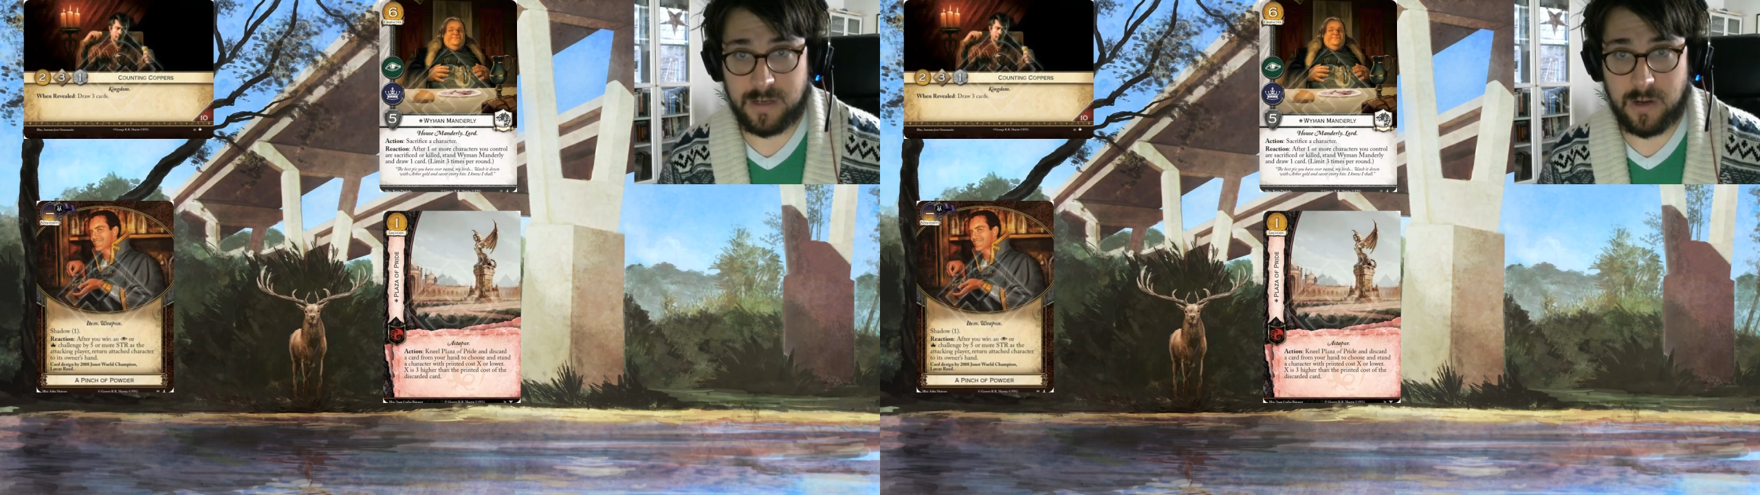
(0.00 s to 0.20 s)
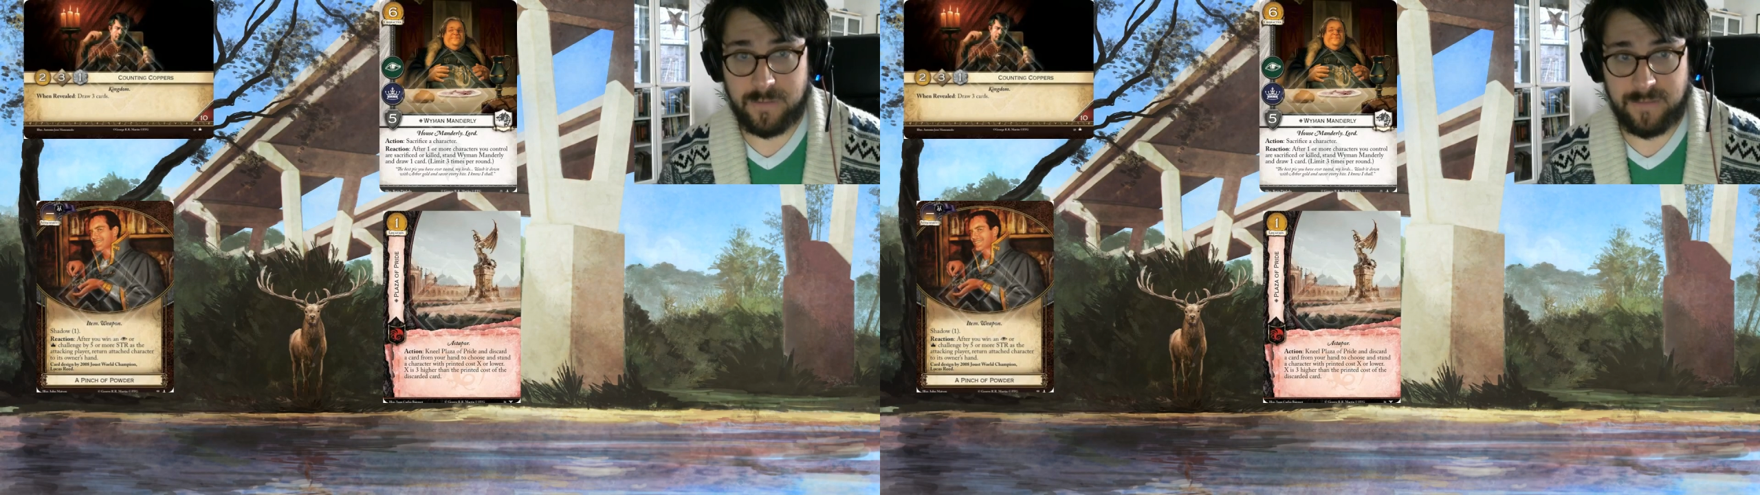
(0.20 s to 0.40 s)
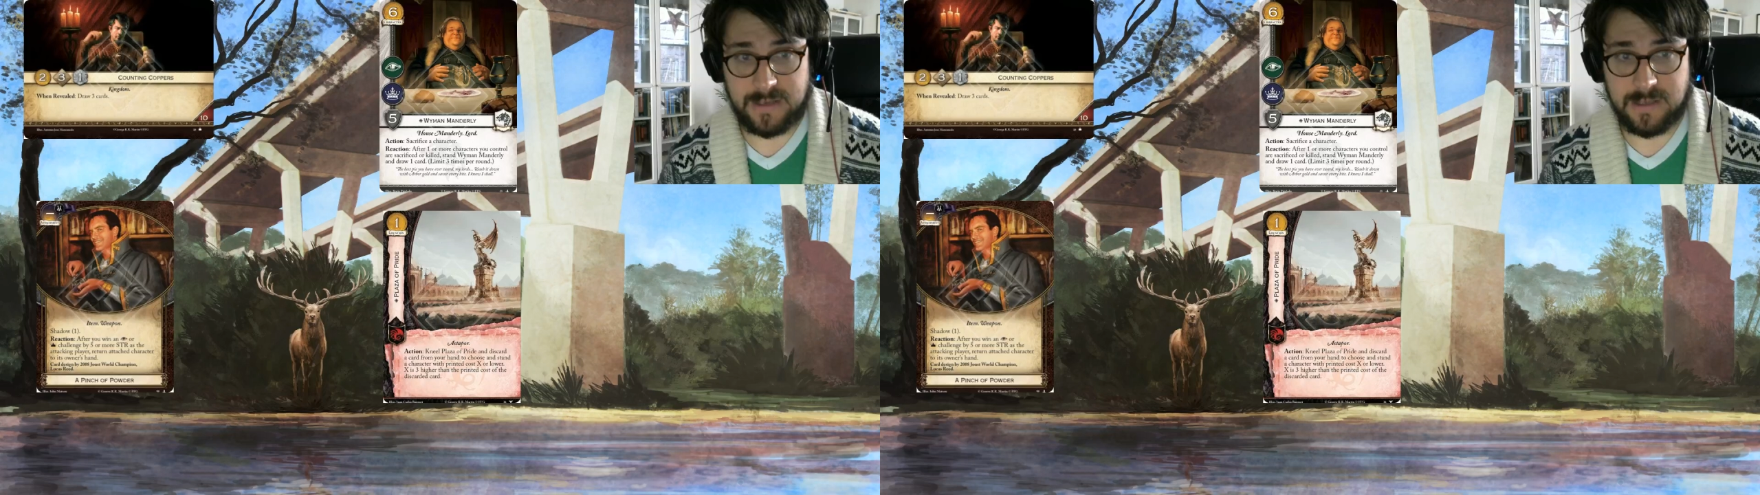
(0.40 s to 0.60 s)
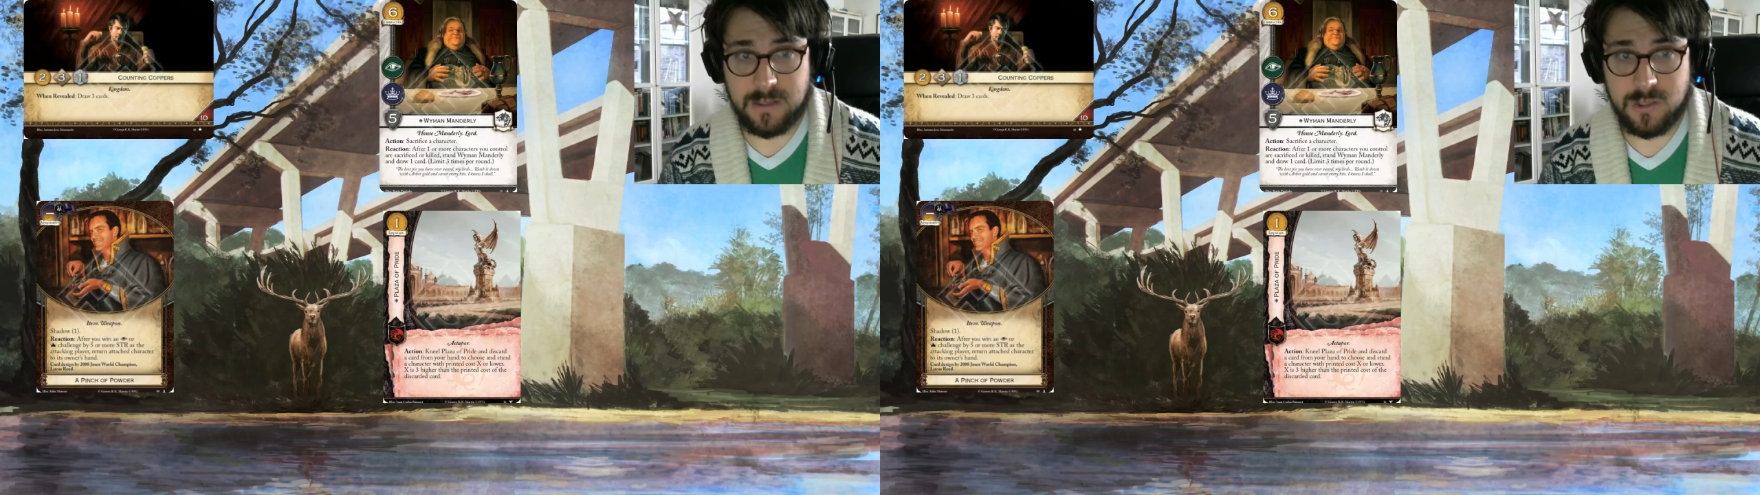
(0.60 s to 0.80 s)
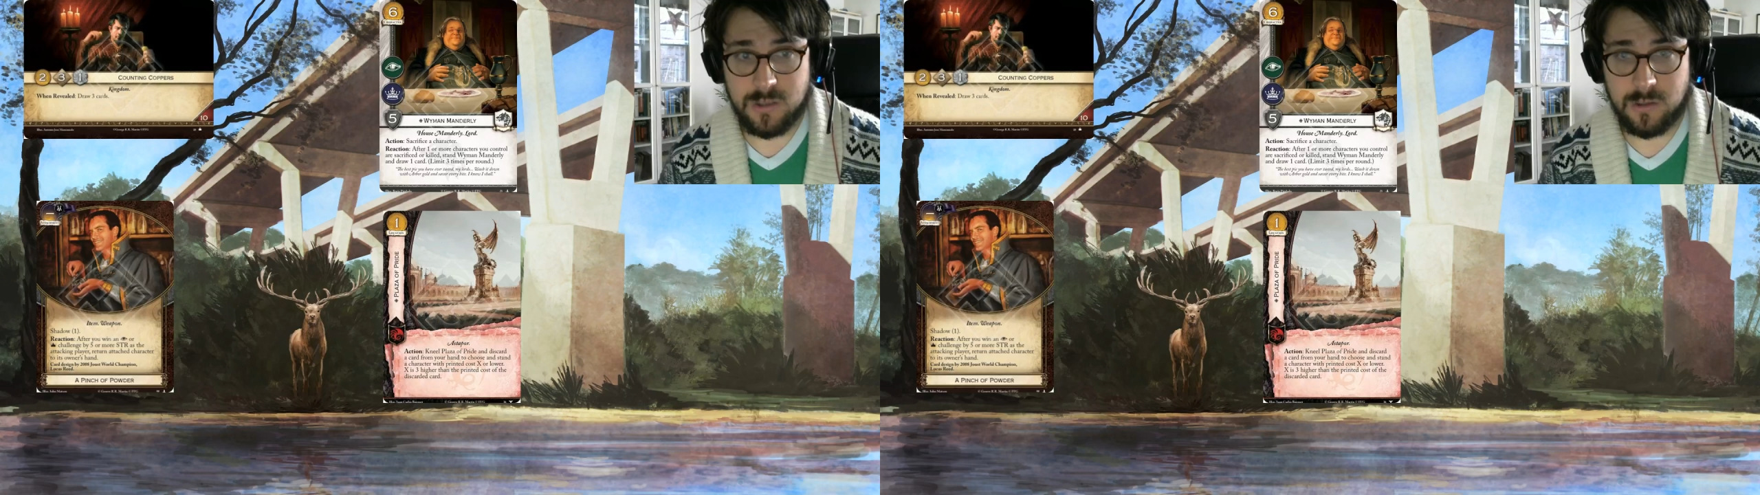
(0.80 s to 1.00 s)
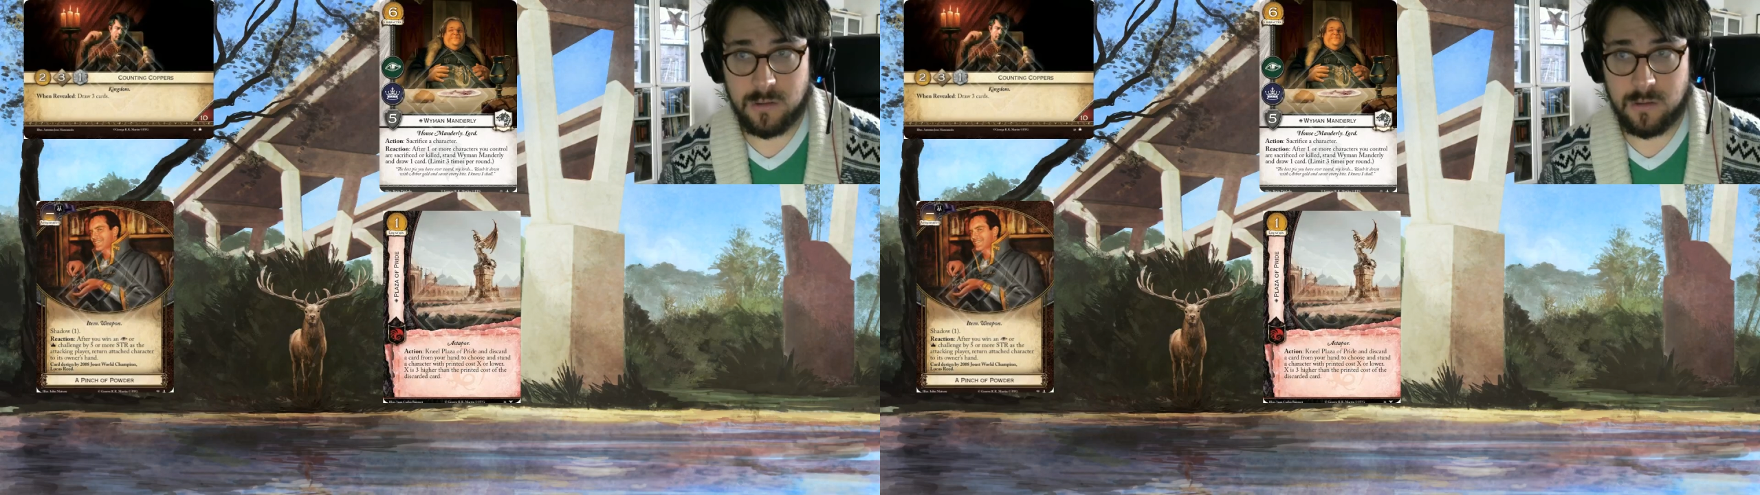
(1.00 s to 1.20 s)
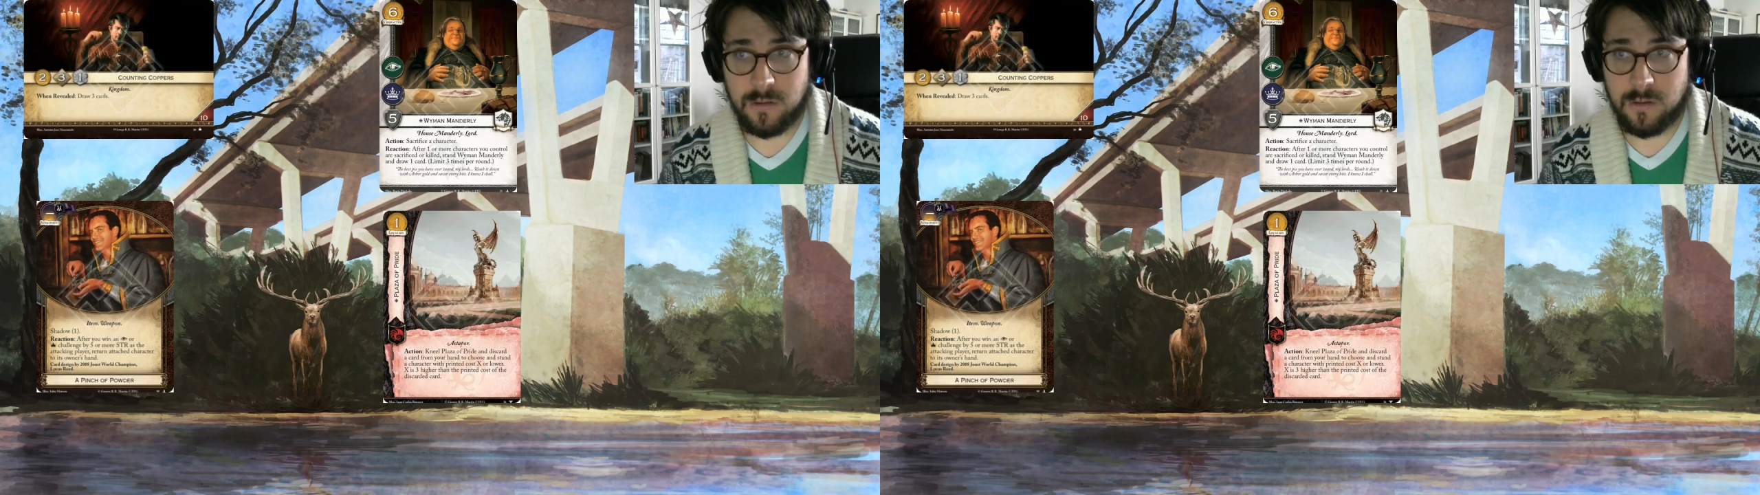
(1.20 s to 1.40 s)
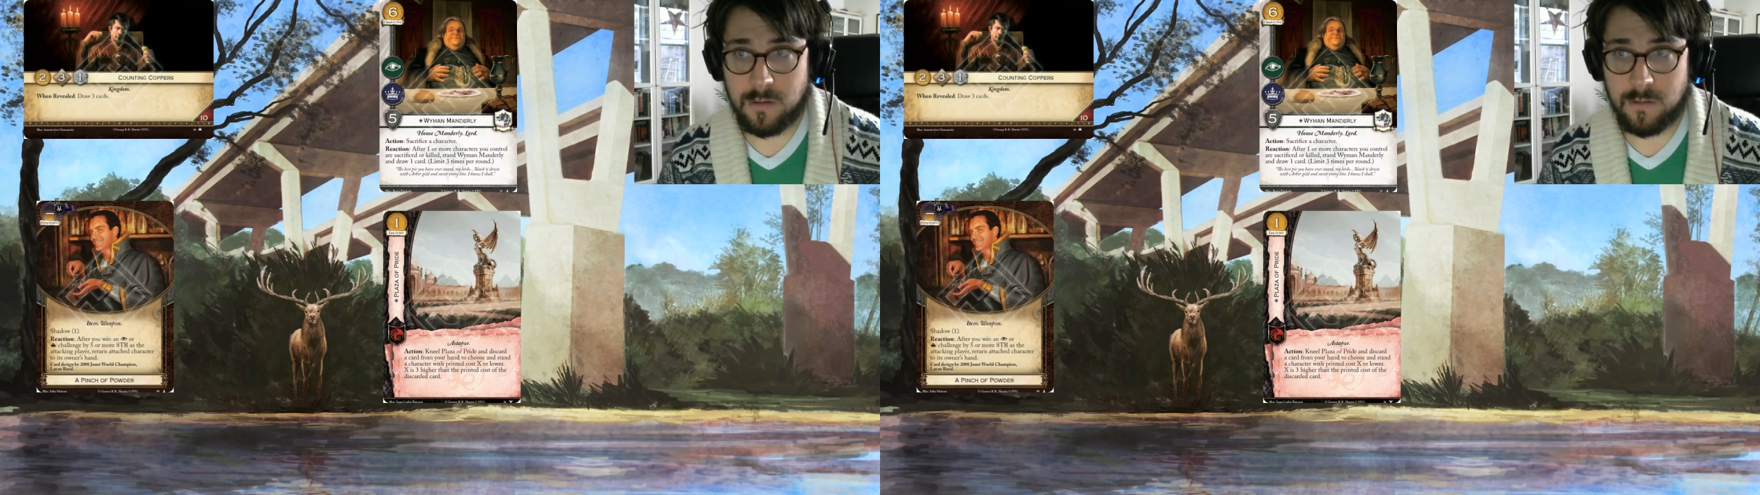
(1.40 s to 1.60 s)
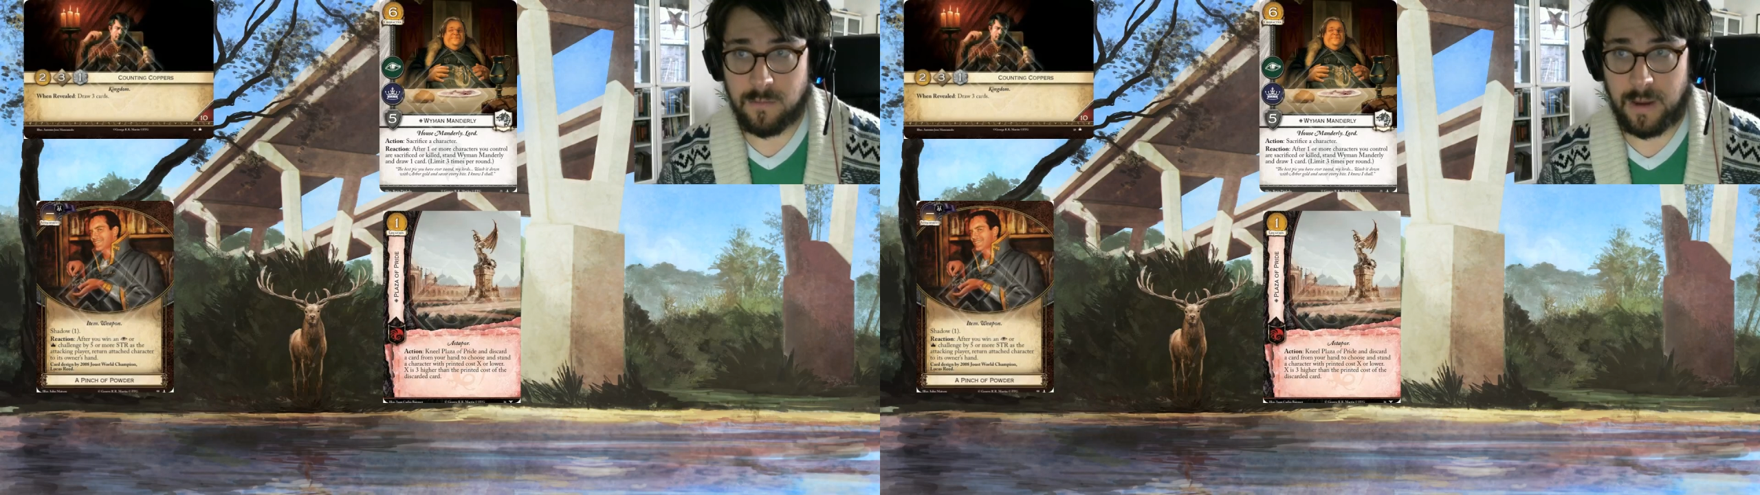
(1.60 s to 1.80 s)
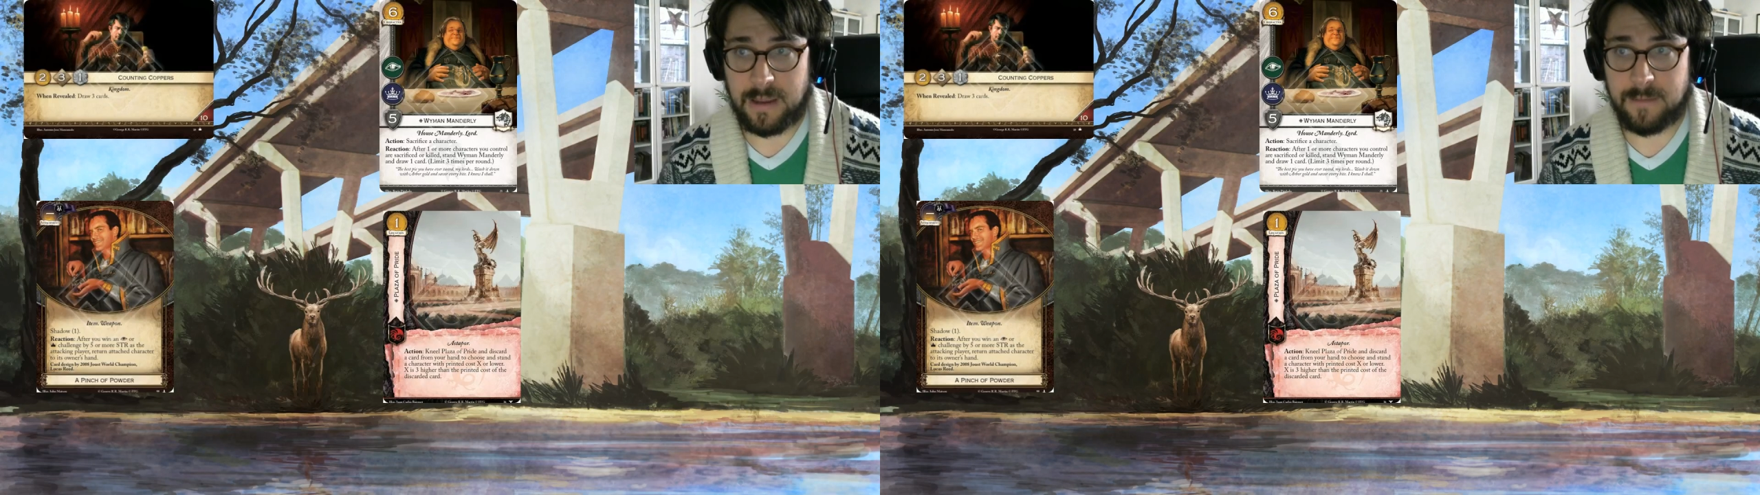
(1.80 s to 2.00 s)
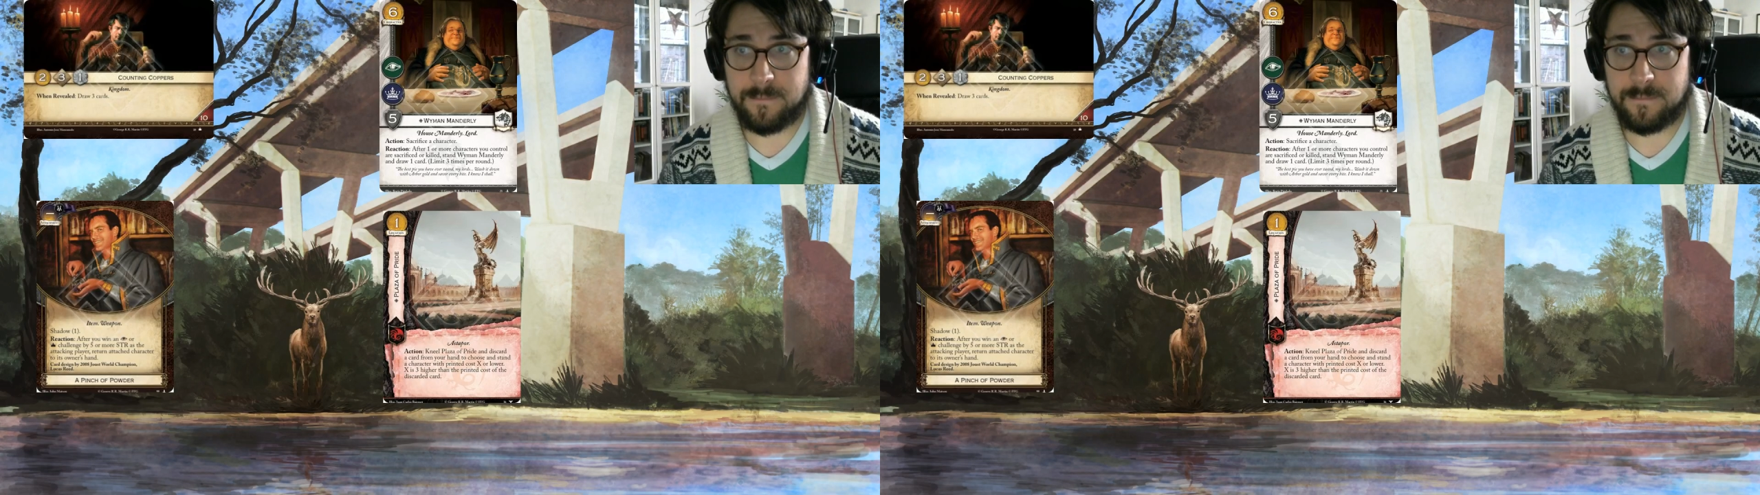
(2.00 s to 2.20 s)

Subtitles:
advantage, right?